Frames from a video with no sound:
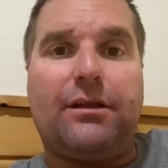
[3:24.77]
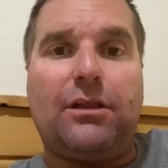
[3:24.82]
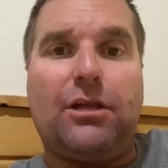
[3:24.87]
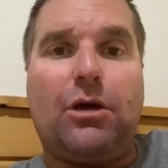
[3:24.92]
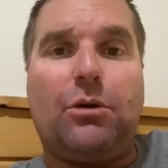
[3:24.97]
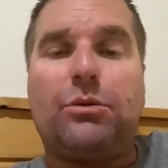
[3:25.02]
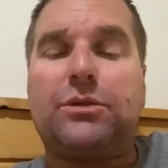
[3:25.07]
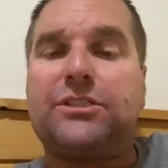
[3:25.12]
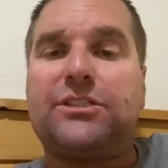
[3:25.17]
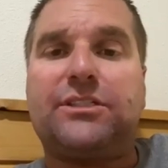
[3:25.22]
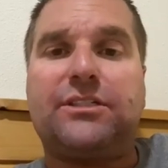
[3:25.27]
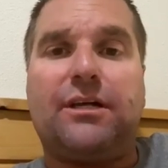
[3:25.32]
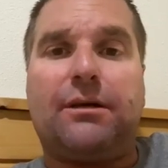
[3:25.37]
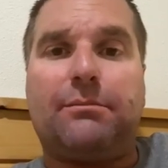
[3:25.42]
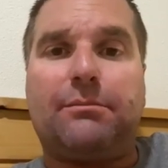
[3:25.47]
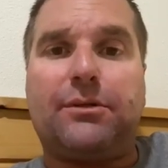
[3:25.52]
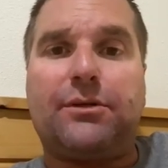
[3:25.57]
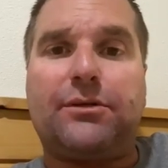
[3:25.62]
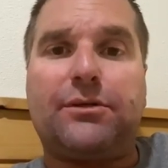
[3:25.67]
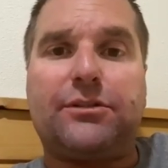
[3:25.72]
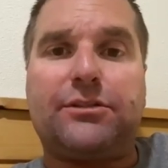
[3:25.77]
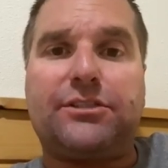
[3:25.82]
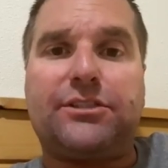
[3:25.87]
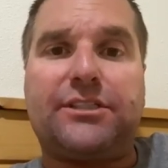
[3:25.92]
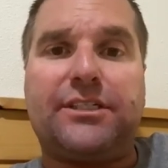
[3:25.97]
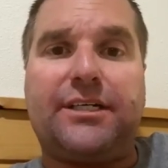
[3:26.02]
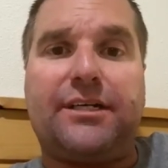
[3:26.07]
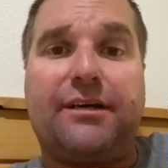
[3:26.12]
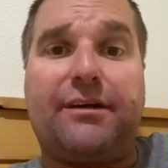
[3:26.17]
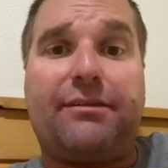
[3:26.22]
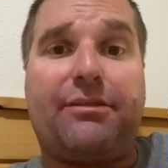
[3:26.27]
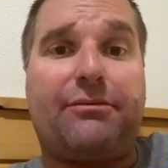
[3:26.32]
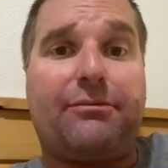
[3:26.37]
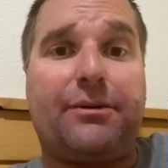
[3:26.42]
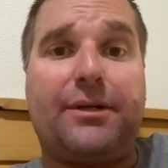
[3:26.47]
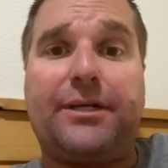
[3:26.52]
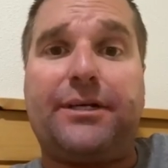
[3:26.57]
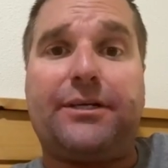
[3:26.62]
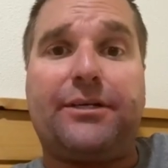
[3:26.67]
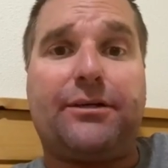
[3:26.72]
the lowest numbers in a
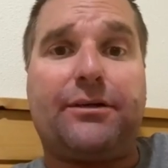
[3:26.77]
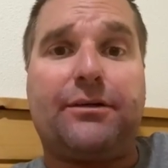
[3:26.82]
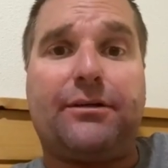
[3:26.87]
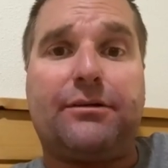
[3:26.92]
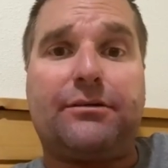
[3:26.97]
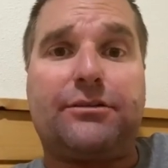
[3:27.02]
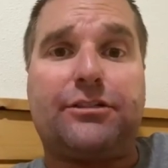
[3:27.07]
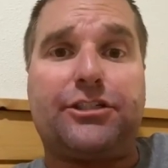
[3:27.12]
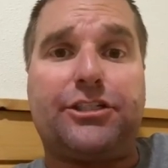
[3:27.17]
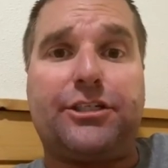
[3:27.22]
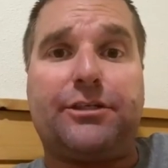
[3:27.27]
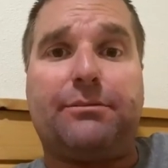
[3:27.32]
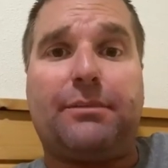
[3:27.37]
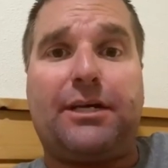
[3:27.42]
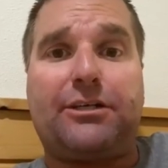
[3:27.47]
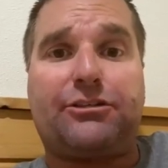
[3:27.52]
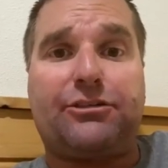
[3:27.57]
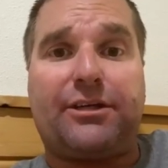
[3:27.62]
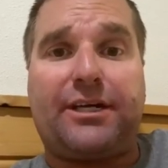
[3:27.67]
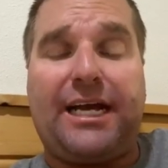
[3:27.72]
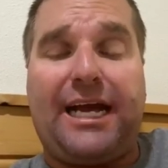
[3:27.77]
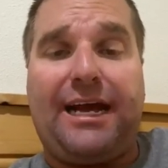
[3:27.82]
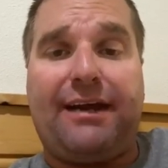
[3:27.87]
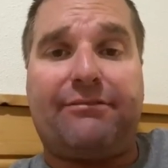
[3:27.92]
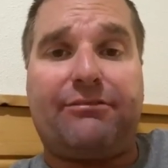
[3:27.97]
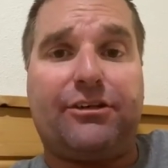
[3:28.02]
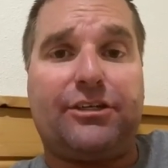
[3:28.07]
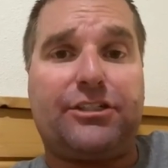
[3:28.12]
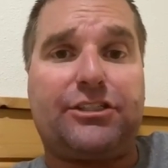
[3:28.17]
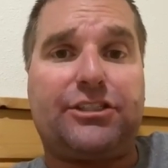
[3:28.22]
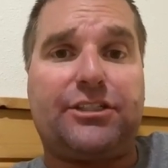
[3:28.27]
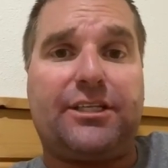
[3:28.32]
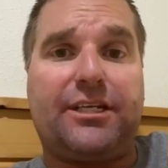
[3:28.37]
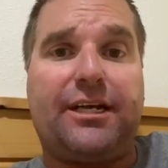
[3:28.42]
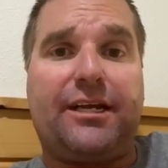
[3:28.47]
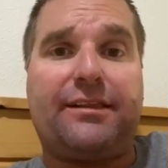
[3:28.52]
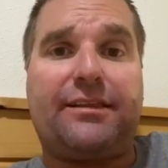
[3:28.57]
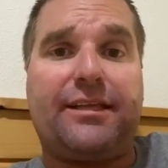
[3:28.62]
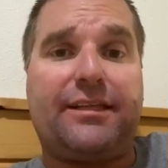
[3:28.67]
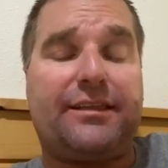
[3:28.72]
3-year geometric average
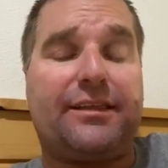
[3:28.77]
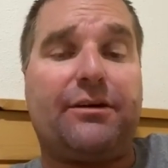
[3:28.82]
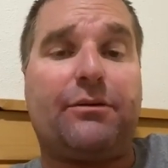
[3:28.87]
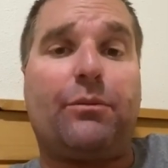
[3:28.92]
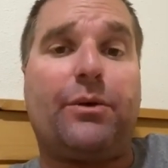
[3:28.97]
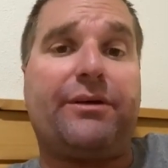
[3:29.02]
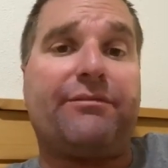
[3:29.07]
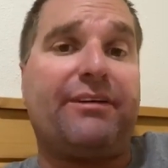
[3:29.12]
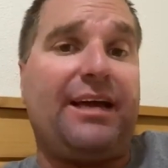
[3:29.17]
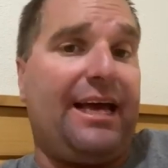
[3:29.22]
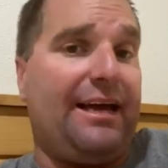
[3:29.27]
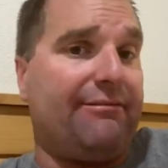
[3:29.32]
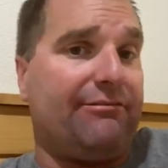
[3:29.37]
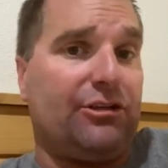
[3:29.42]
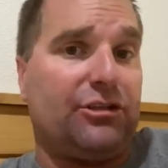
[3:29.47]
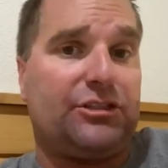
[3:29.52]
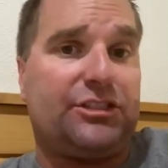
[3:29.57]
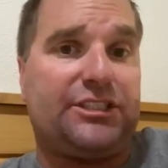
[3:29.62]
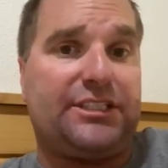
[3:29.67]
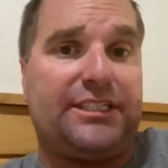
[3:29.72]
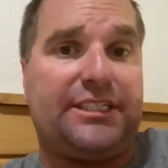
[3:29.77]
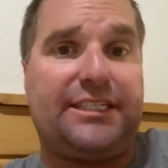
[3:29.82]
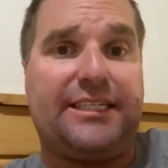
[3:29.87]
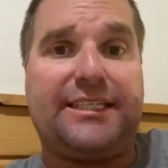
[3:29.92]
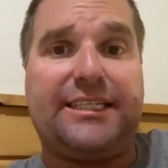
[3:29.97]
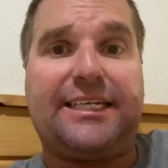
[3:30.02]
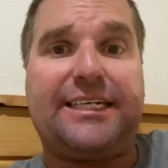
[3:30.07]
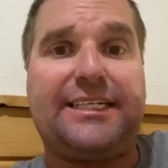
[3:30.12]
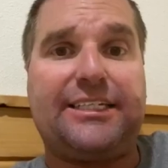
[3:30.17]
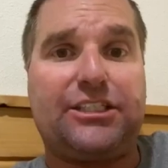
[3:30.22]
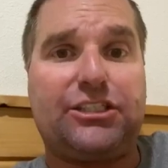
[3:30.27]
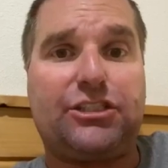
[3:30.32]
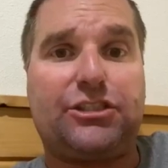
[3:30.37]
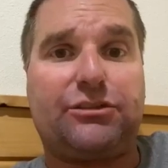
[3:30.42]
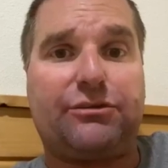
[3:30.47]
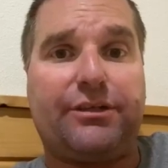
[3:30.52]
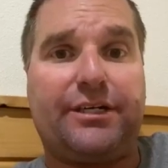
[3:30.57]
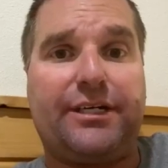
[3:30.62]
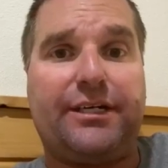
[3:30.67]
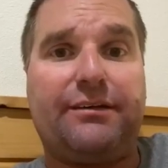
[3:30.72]
than I think that we've ever seen in the
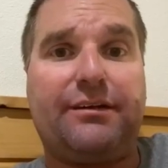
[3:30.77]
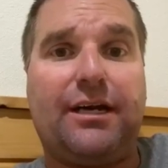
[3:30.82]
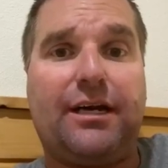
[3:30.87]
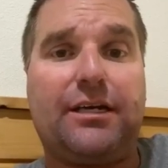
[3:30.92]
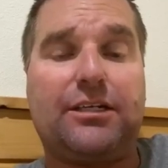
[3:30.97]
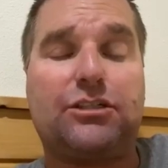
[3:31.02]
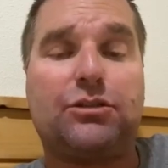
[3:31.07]
history.